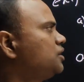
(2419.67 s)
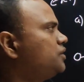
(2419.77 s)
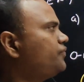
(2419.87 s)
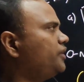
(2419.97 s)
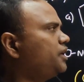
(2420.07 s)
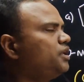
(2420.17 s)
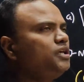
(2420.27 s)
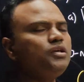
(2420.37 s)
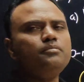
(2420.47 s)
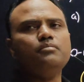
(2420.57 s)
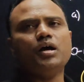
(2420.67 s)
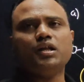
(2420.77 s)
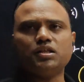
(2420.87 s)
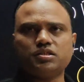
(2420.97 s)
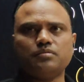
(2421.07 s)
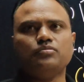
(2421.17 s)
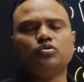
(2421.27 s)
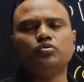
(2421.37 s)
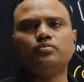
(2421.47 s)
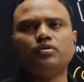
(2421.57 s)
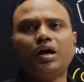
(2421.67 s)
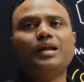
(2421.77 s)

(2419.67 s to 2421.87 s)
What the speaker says: If any minus M group